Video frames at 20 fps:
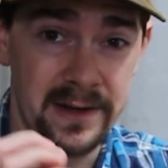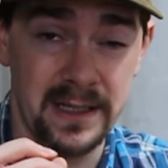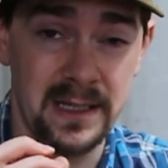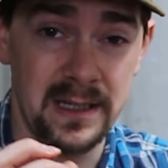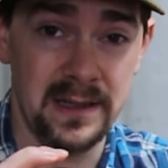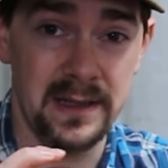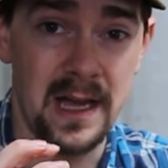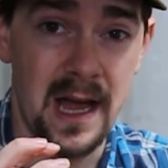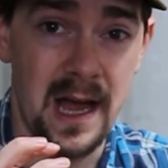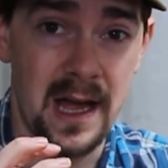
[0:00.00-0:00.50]
to
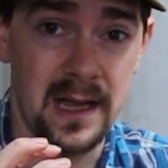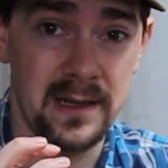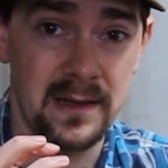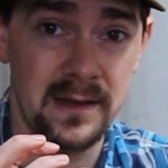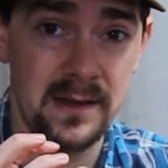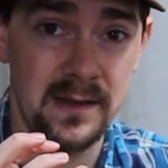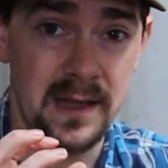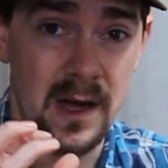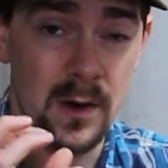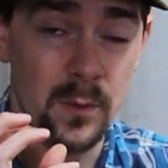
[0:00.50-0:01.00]
get
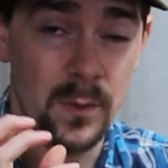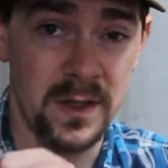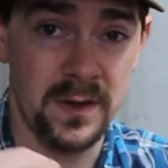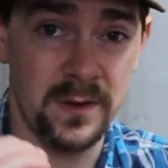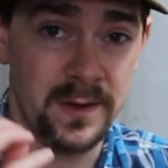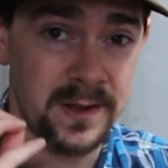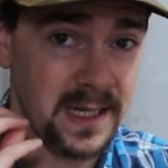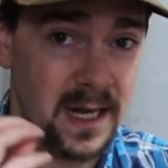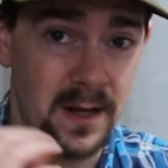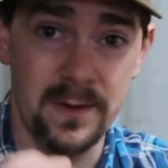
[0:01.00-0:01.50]
that
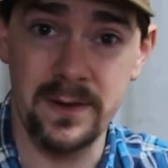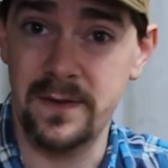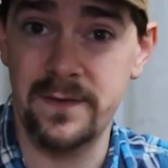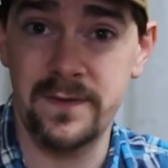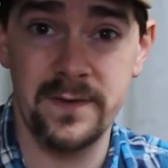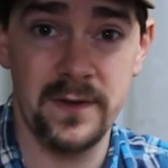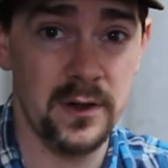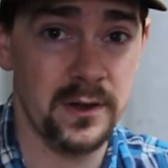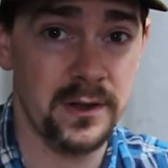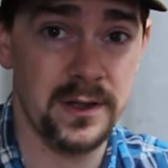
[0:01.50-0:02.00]
whistle sound the
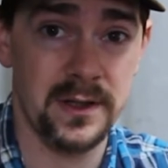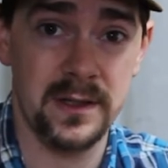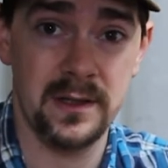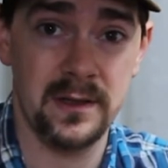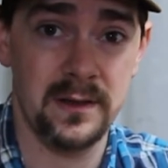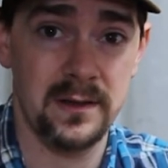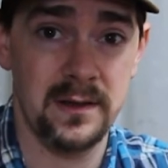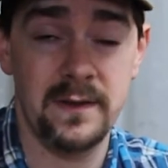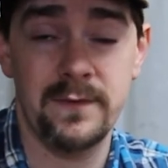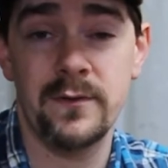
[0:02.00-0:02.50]

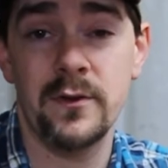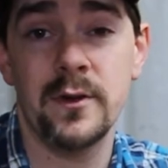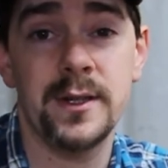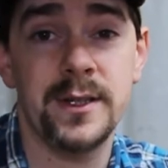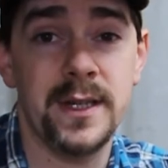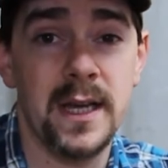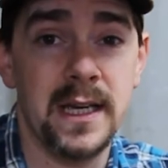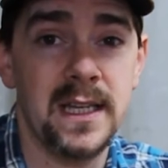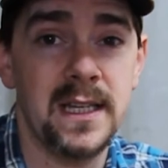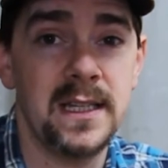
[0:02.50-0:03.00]
first
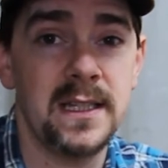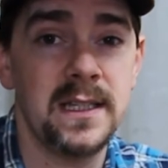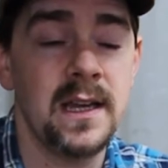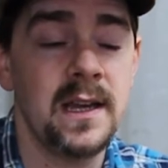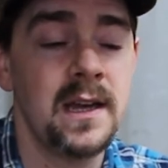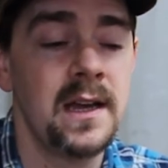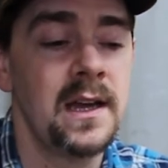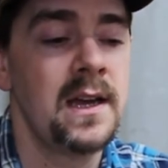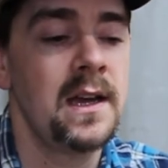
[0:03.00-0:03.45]
second.